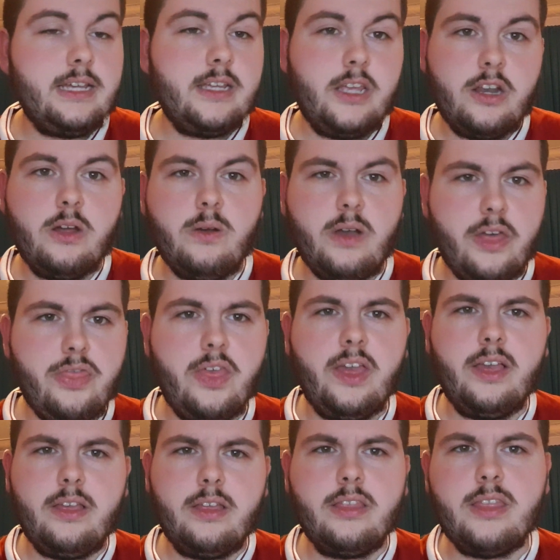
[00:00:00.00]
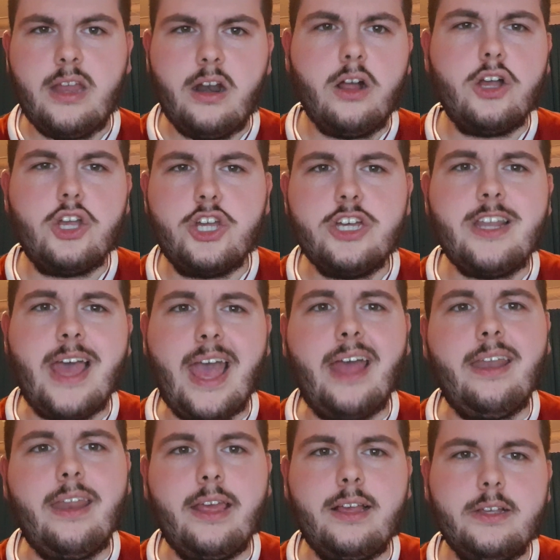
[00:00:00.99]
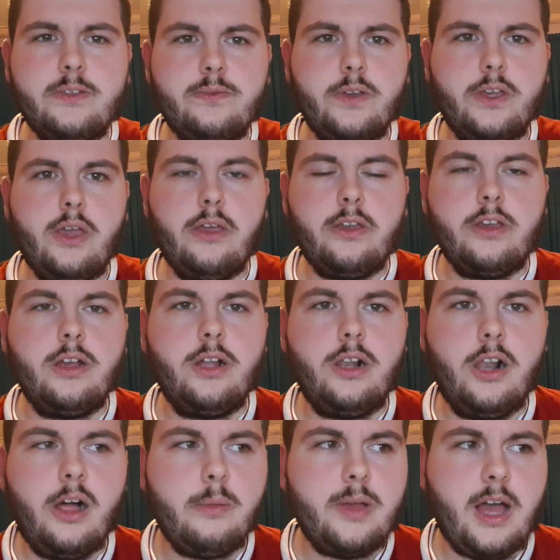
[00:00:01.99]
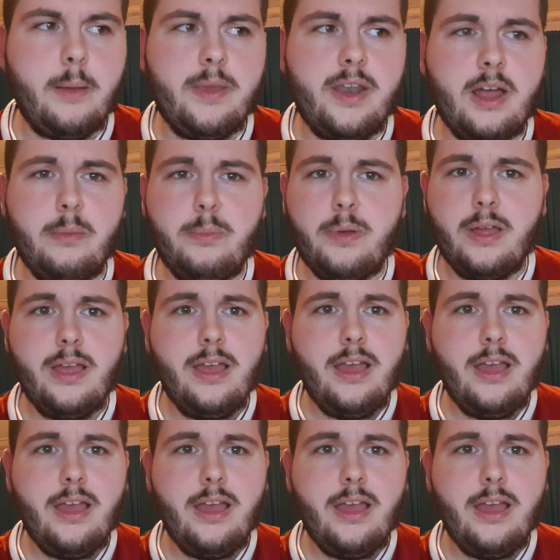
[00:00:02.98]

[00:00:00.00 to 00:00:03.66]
You know, I think there are good headaches for Jurgen Klopp coming up